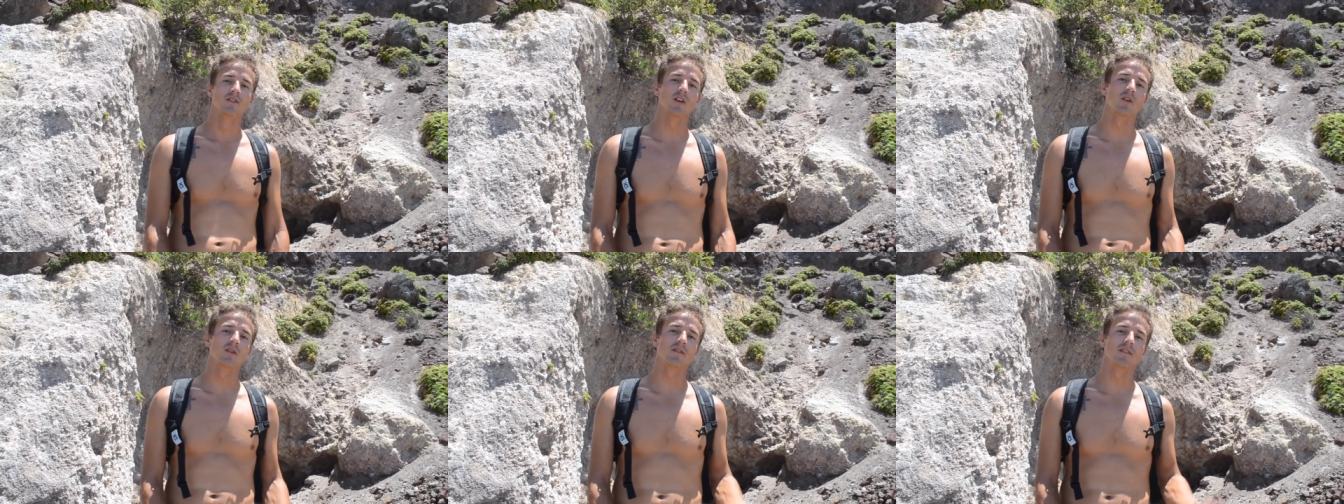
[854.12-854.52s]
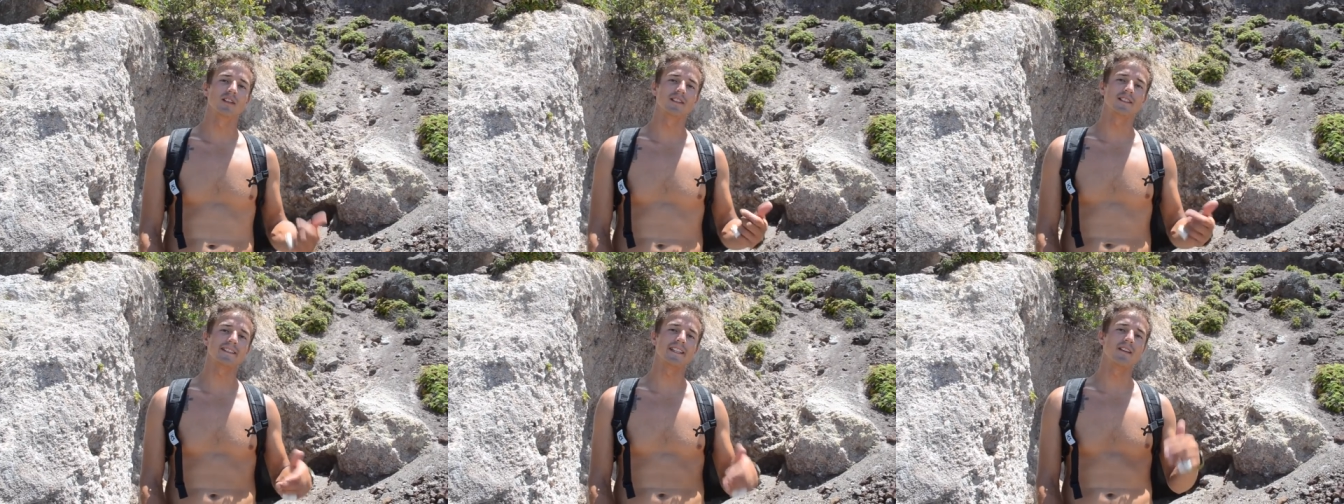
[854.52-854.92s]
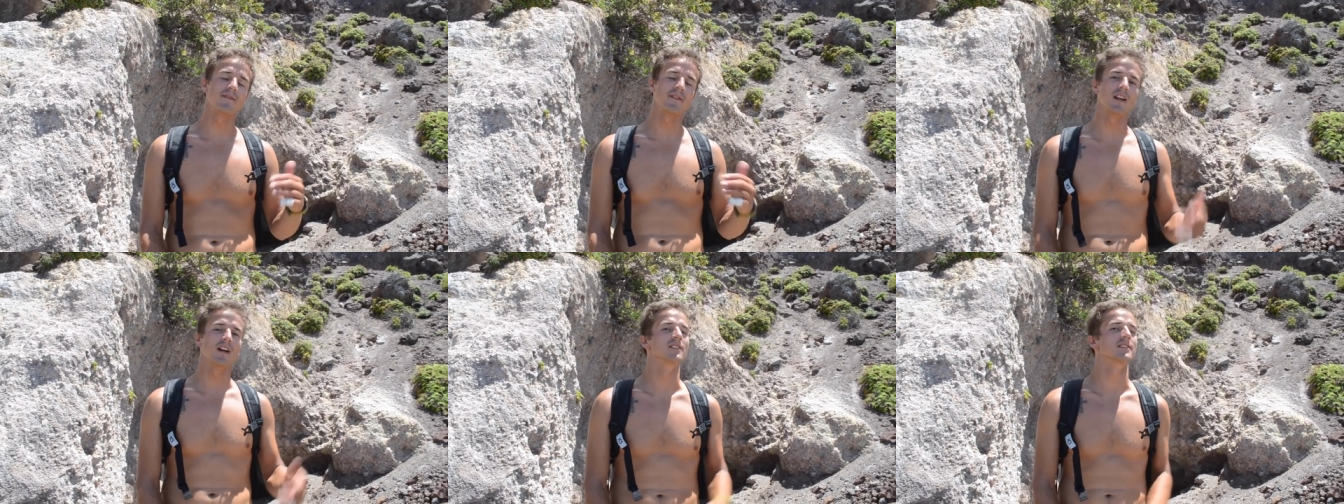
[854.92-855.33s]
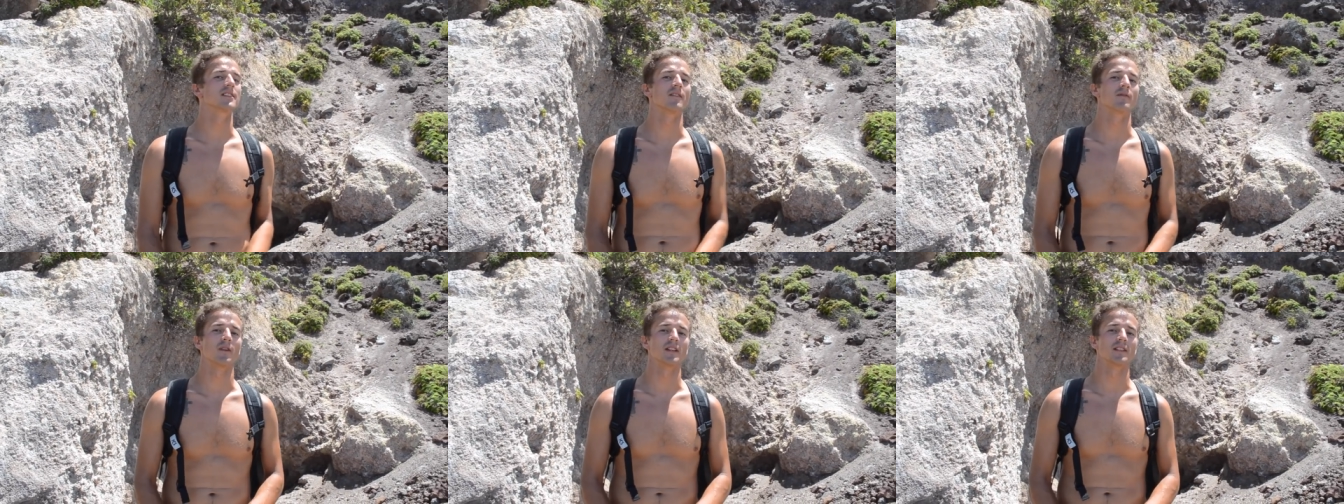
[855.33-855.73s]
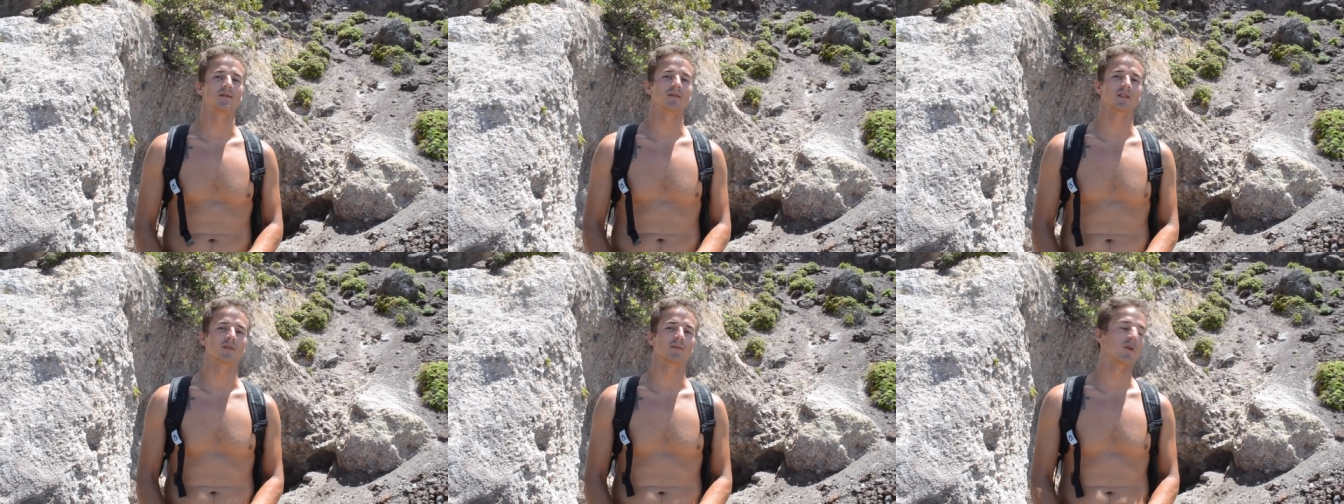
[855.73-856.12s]
So there's safe and unsafe ways
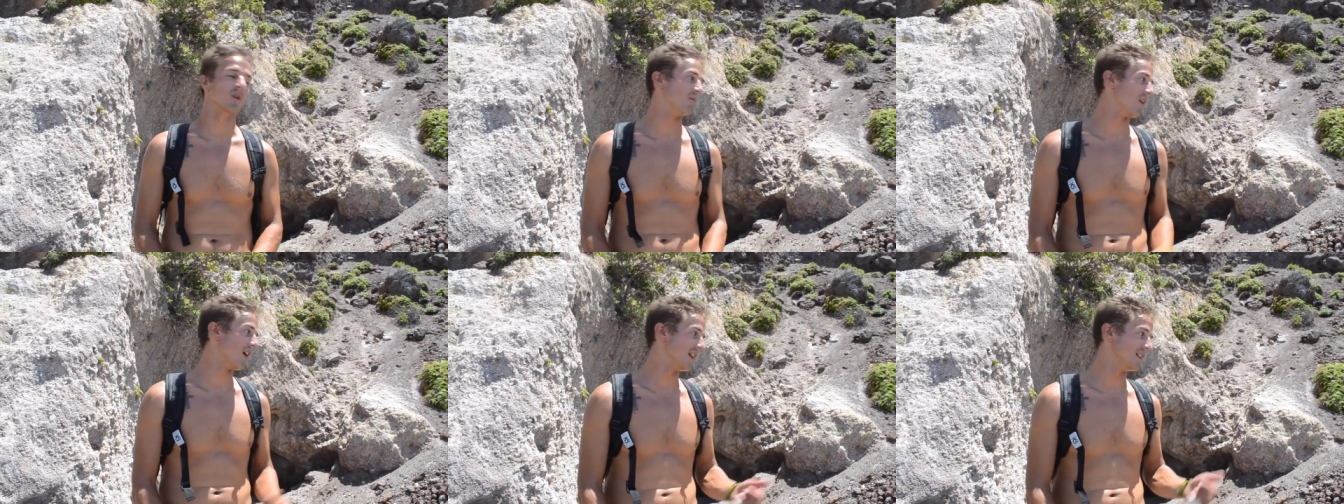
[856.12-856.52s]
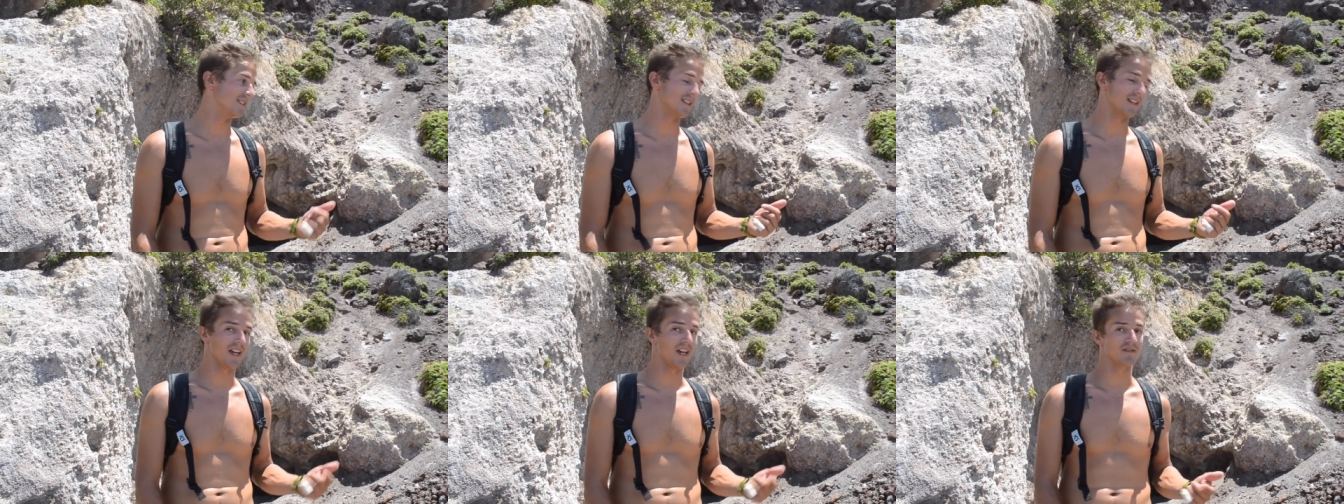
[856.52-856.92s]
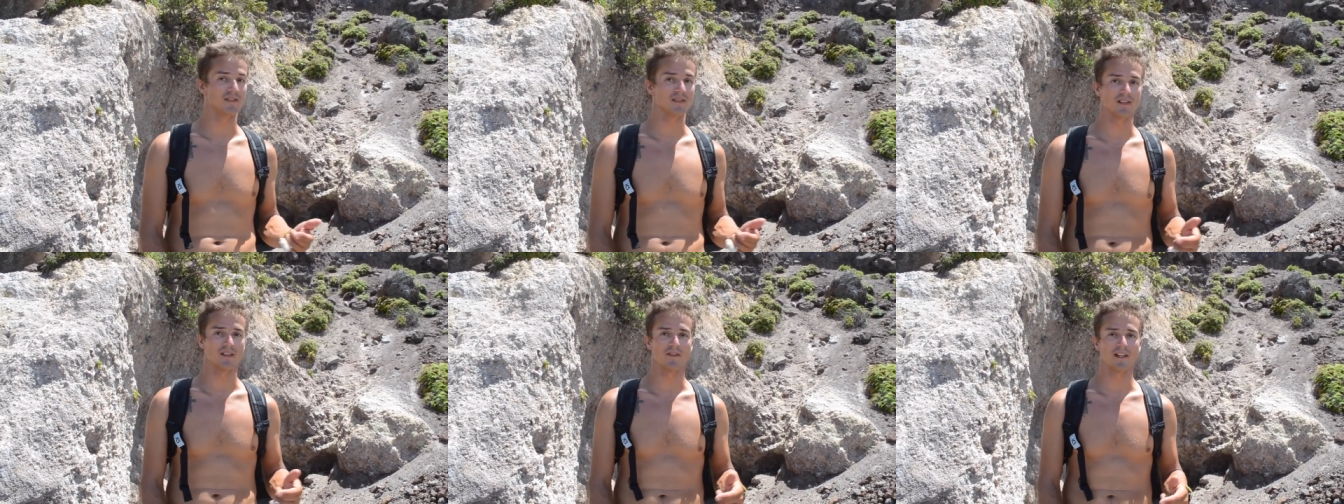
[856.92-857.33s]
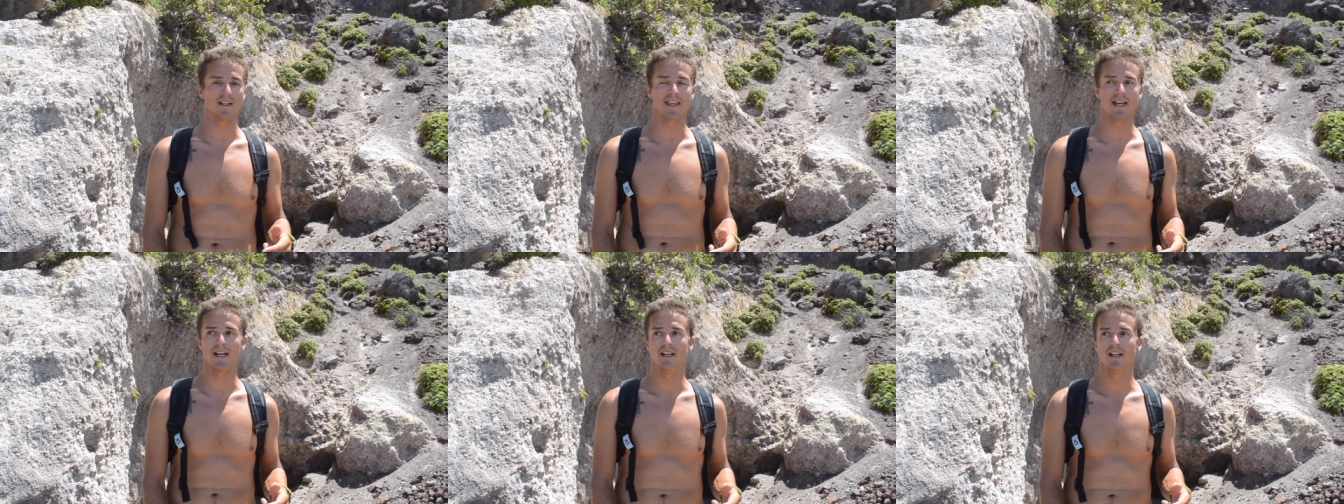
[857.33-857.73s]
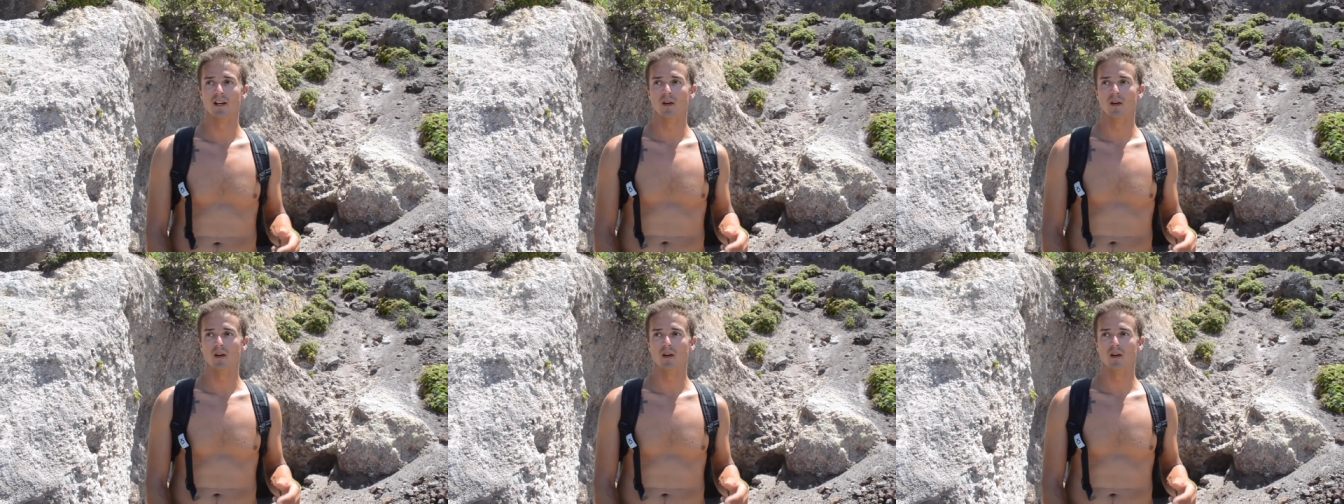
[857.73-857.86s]
to explore mines and caves and stuff like that.